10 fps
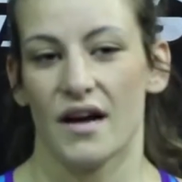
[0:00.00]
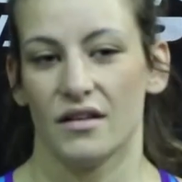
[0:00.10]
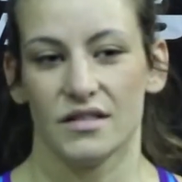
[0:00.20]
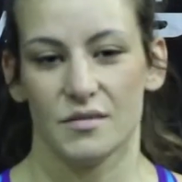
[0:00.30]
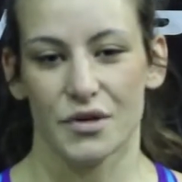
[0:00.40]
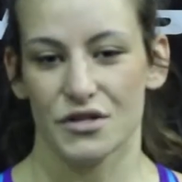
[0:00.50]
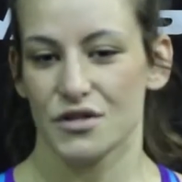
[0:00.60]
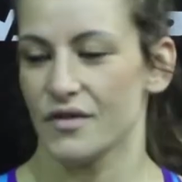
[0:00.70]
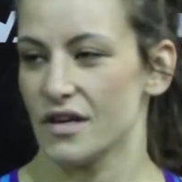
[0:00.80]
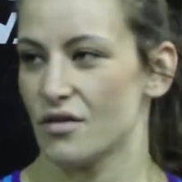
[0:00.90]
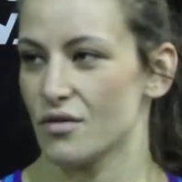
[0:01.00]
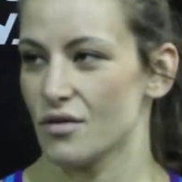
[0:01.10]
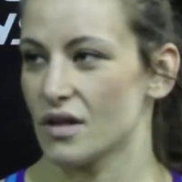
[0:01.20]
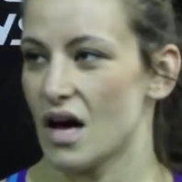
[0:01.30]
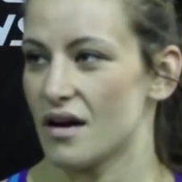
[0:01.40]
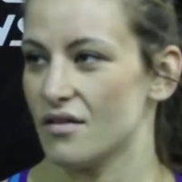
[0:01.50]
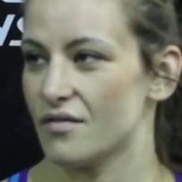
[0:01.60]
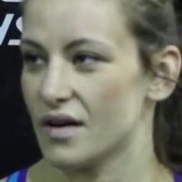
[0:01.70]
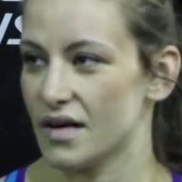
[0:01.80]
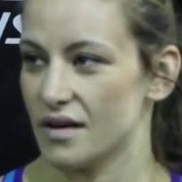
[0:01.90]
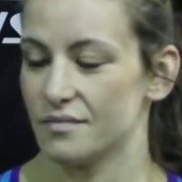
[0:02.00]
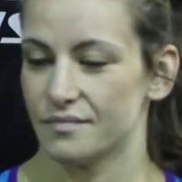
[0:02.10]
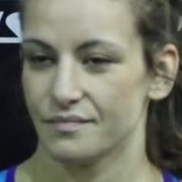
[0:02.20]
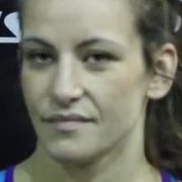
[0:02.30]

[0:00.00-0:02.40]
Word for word: trialed and persevered through a lot of uh,